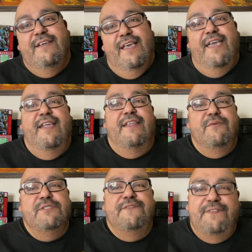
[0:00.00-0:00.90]
And it
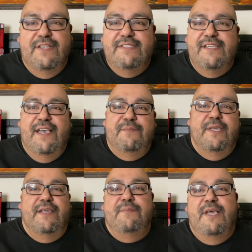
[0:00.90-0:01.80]
was a fun time.
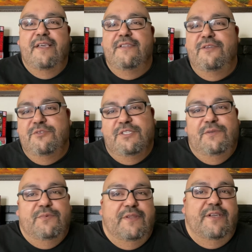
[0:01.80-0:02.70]
Like, I'm not usually
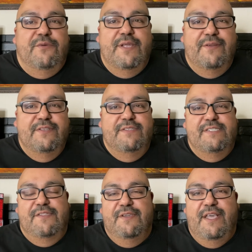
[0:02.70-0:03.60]
when I go down to
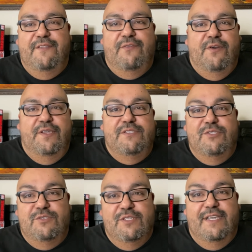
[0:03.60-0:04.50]
Southern California, it's
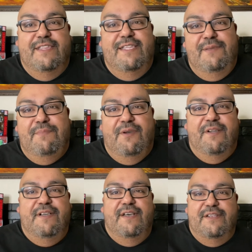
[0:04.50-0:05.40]
usually like a theme
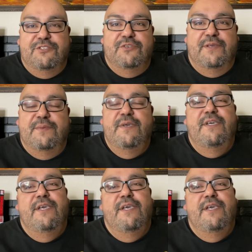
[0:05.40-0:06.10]
park kind of trip.